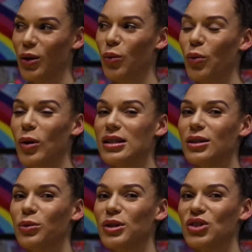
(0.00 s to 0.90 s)
was
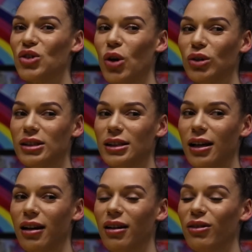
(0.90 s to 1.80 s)
a result
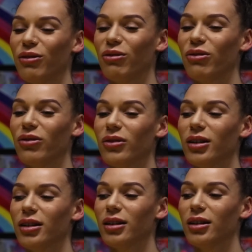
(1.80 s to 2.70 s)
of
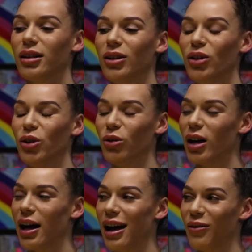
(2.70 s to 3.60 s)
you
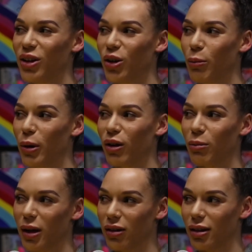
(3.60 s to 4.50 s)
not having your birth
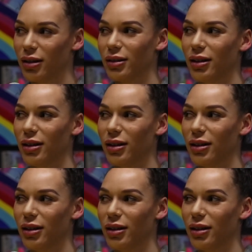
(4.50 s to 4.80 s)
mother